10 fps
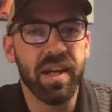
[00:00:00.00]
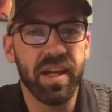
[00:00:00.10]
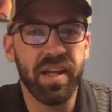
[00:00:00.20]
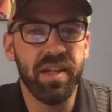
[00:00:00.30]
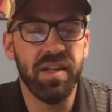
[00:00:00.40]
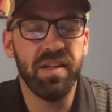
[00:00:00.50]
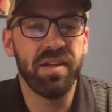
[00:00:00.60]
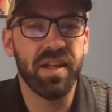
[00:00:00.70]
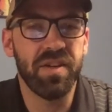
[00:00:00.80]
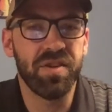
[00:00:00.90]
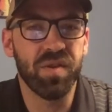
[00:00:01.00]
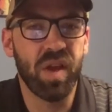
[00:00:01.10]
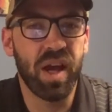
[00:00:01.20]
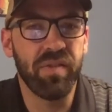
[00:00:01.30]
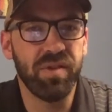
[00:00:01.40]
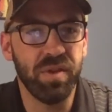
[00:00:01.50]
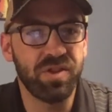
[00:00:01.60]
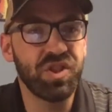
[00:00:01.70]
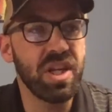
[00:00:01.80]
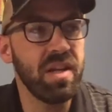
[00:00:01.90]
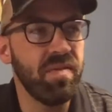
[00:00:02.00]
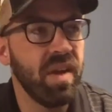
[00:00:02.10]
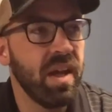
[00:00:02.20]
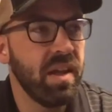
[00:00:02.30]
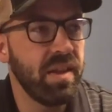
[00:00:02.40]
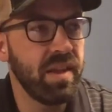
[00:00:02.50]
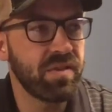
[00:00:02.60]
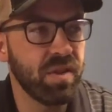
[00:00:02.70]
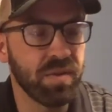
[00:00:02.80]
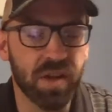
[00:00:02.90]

in your life to achieve these goals.